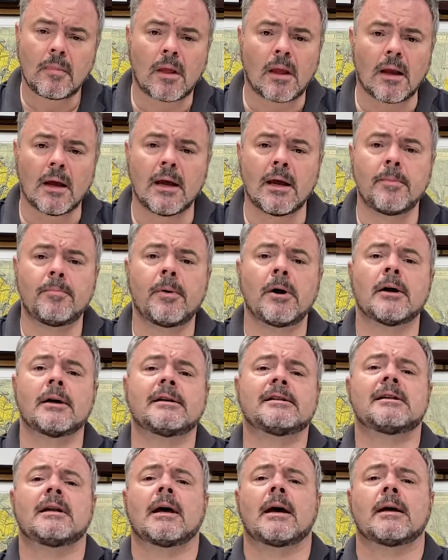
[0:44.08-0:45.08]
He
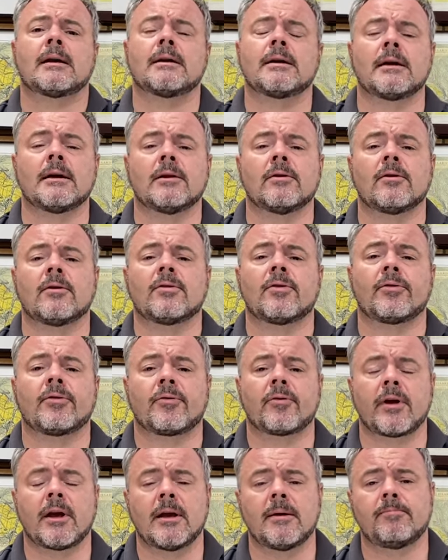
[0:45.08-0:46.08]
buys land in
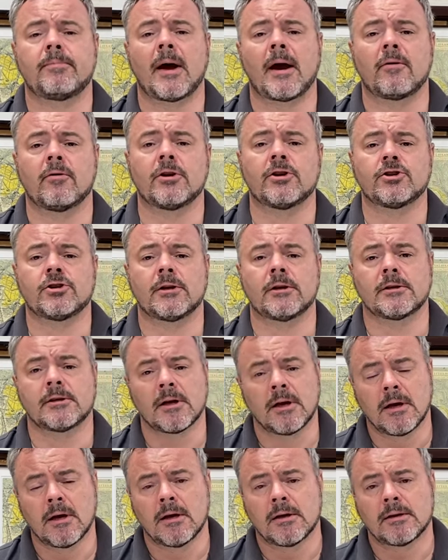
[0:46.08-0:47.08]
three parishes.
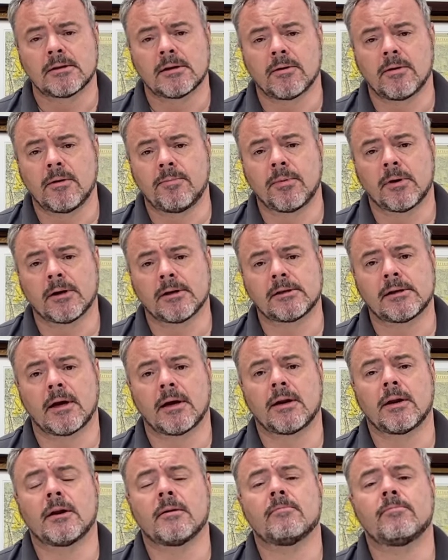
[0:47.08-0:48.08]
So he buys land
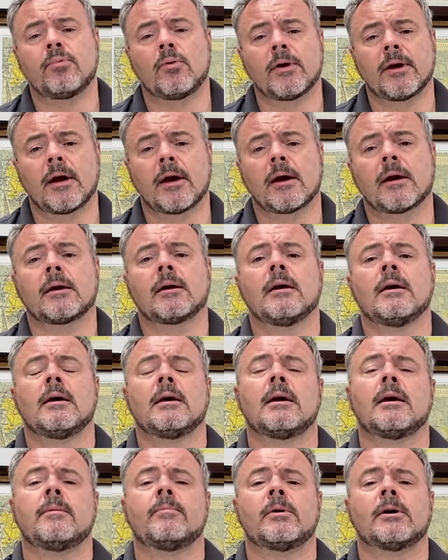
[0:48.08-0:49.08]
in Pauillac,
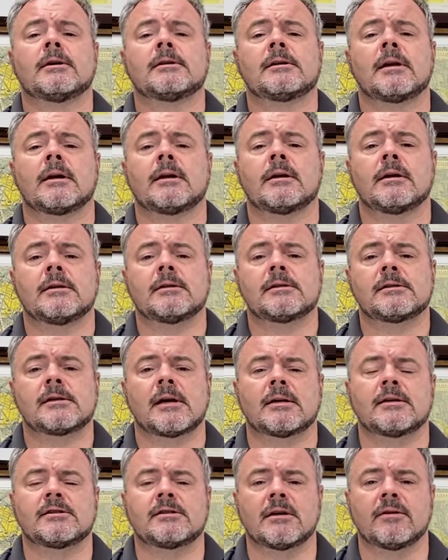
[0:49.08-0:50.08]
he buys land in
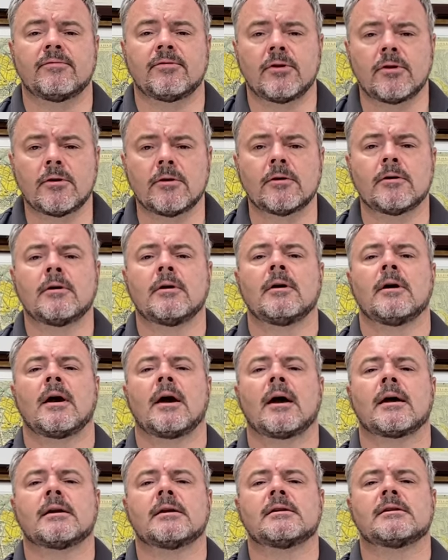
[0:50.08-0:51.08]
Saint Sauveur,
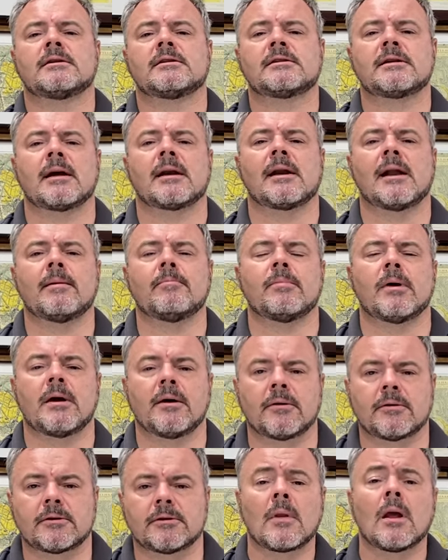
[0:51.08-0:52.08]
and in Saint
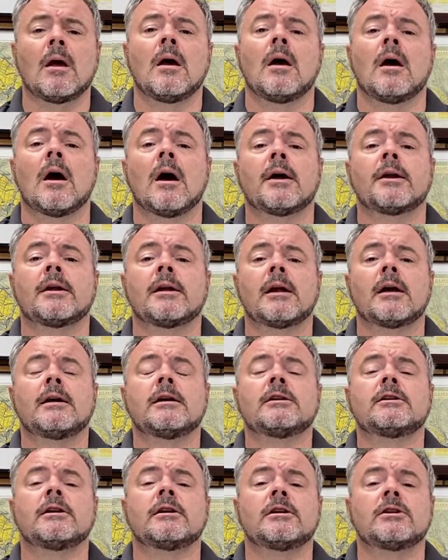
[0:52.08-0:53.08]
Lambert. And in
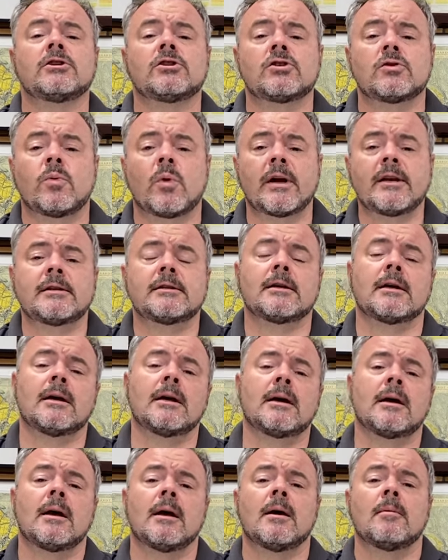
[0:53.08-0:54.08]
1820,
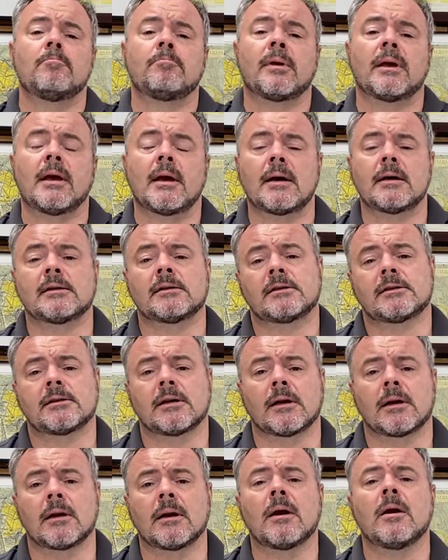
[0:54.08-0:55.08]
Pierre's
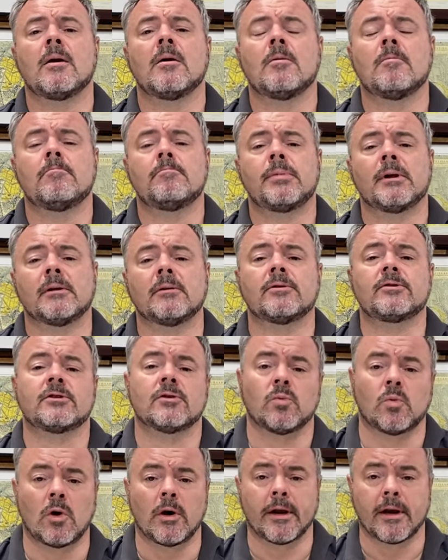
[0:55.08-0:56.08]
son builds a
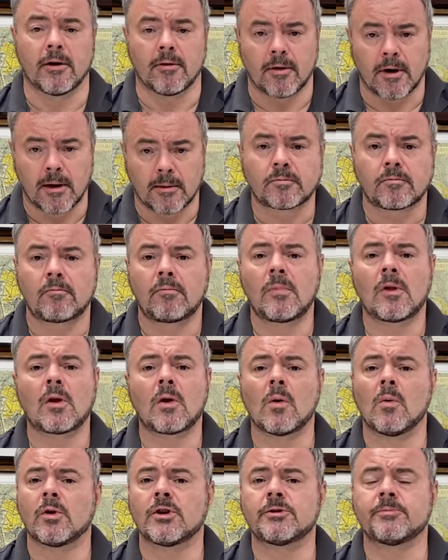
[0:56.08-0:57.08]
winery,
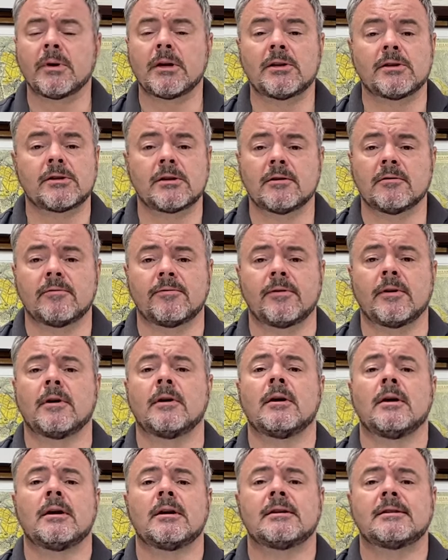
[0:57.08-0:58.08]
which means that for
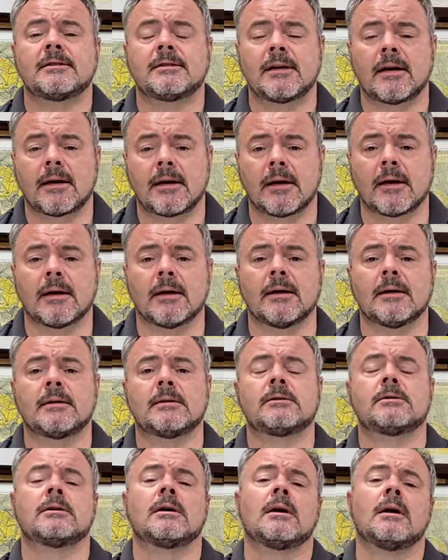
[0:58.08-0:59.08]

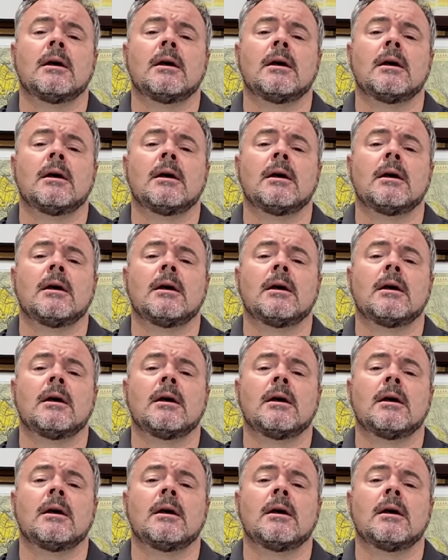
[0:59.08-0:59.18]
decades,